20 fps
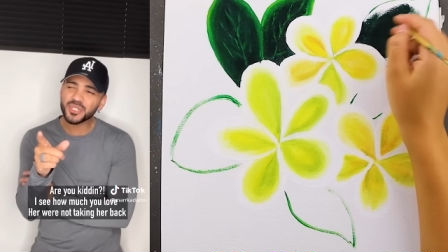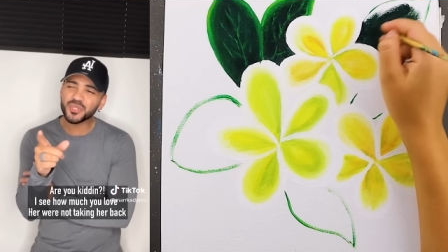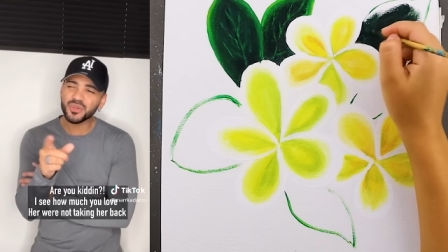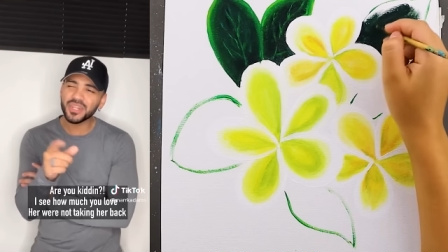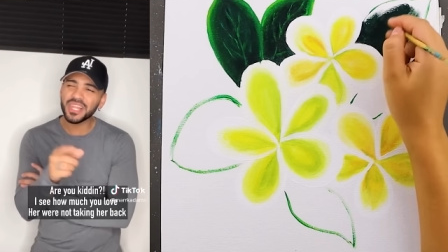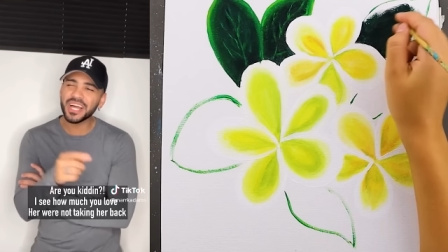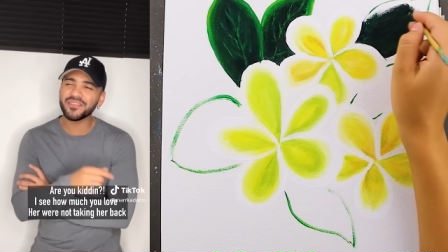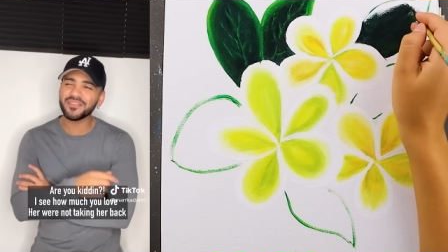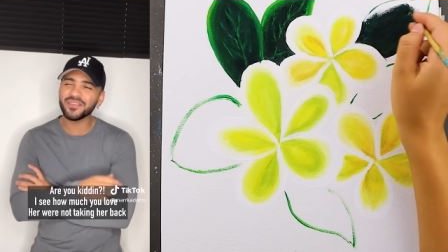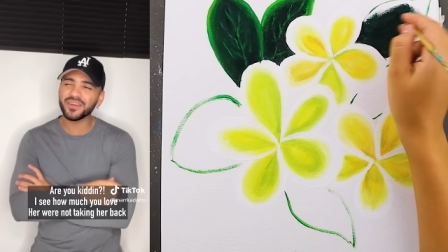how
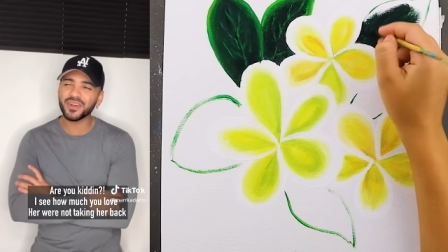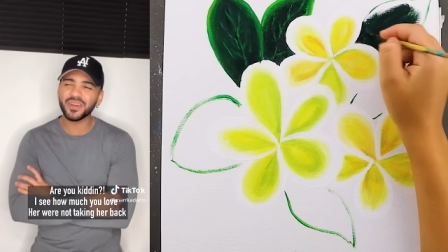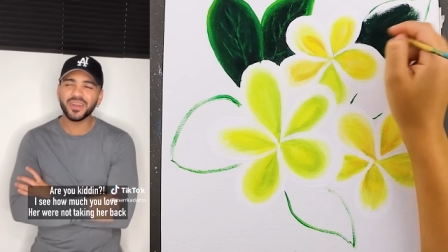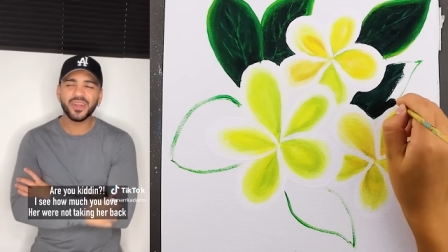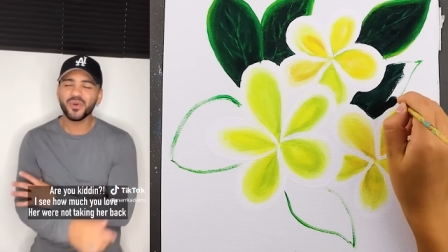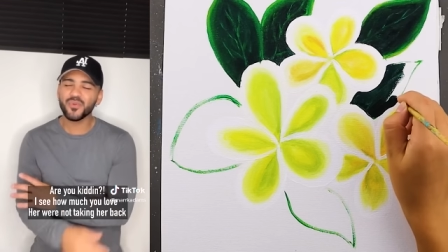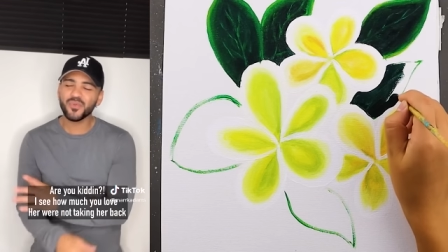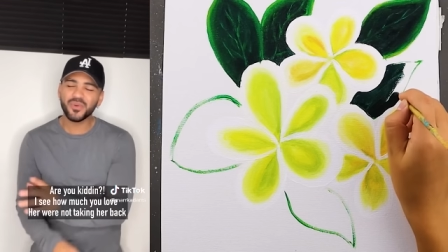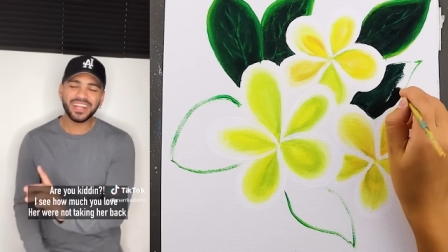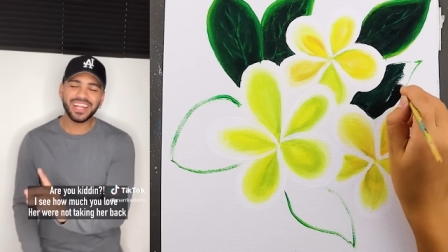much you love
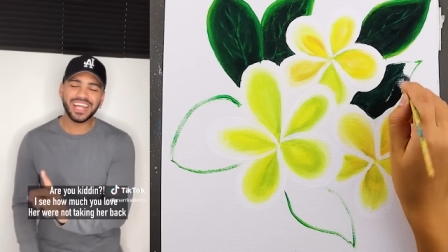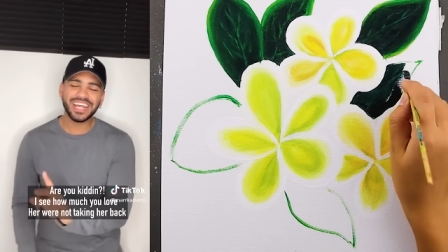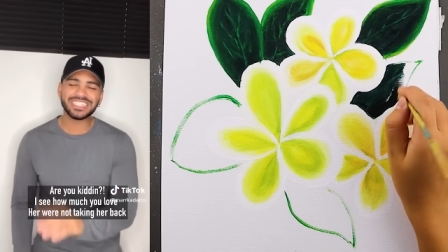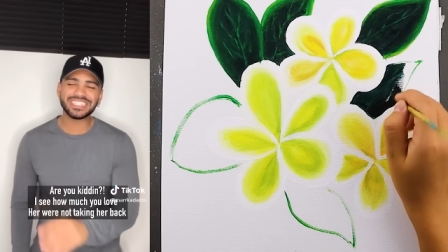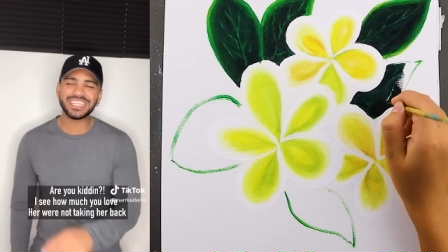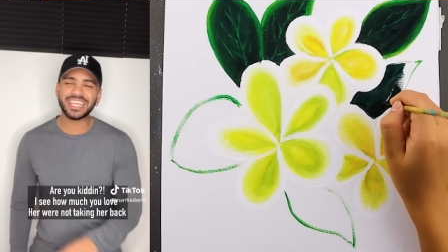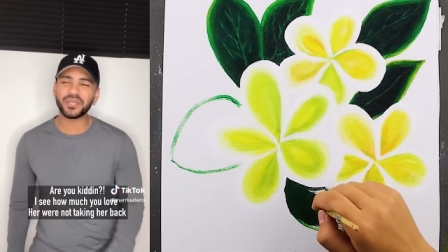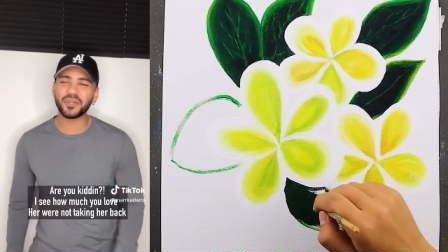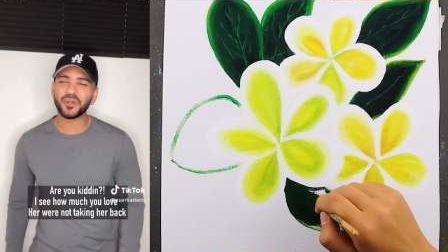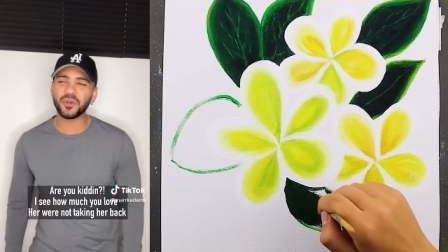her. We're
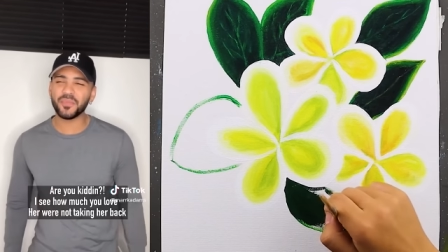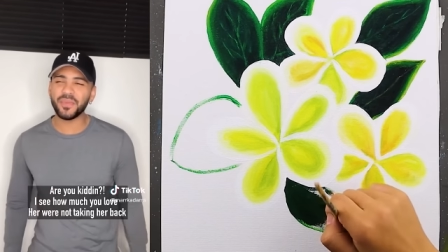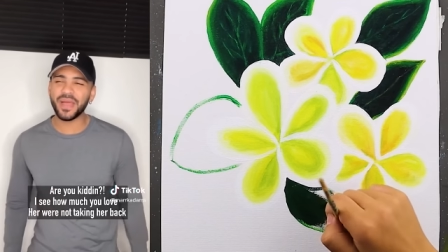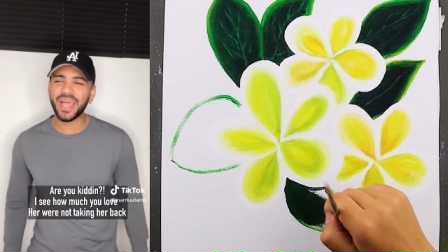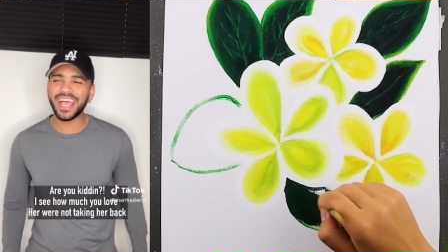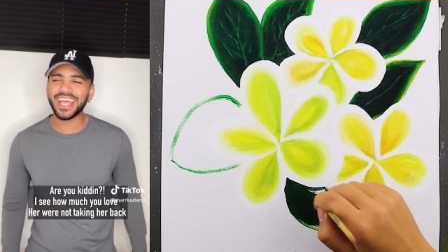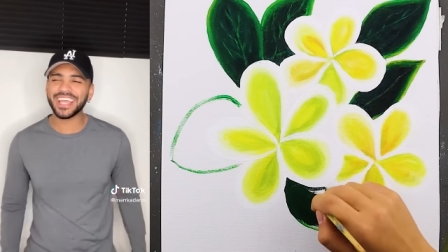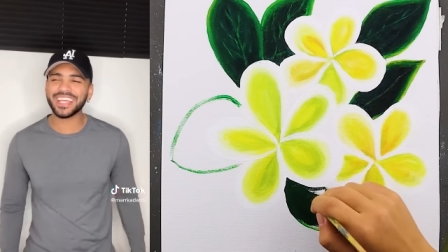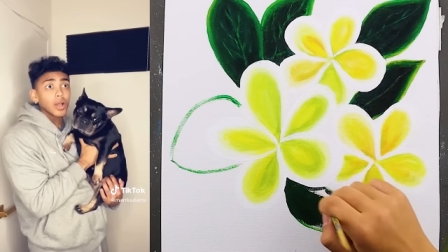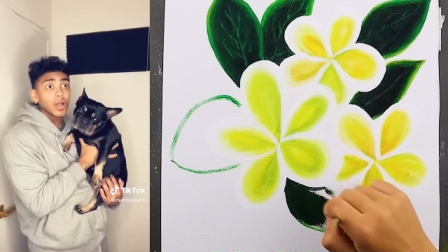not taking
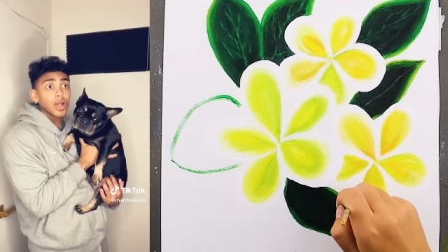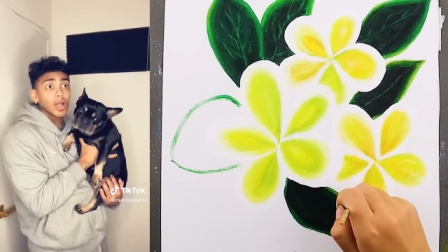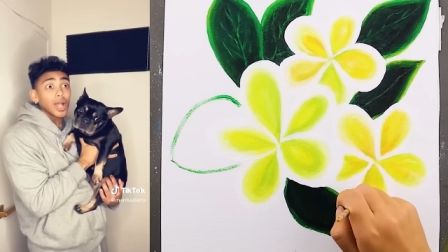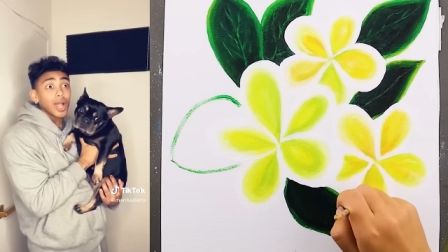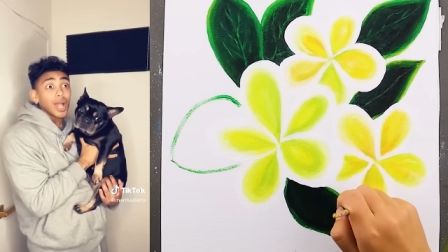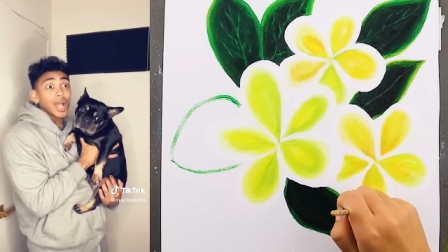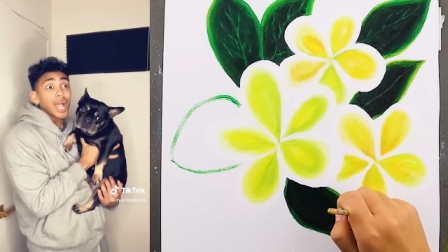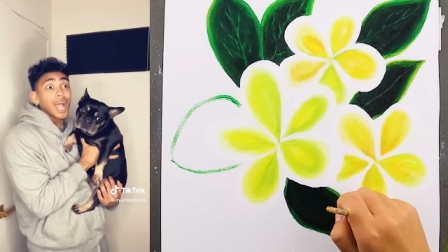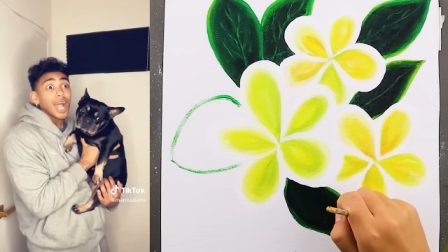her back.